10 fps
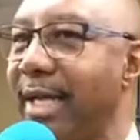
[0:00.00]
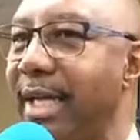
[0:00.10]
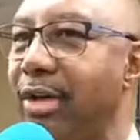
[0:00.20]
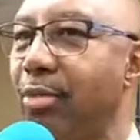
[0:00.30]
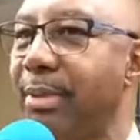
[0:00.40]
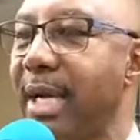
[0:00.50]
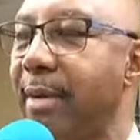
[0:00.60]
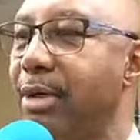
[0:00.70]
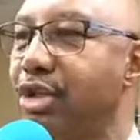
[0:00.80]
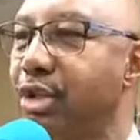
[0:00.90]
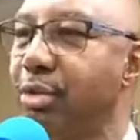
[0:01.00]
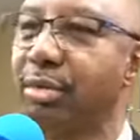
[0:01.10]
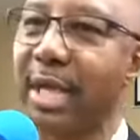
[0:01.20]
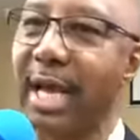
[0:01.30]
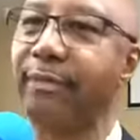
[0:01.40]
he's going to be able to choose
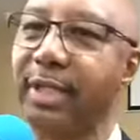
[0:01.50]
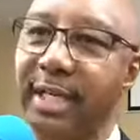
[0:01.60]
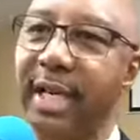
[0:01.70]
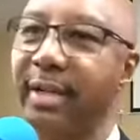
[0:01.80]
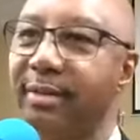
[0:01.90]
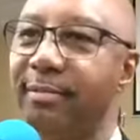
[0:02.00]
life or death.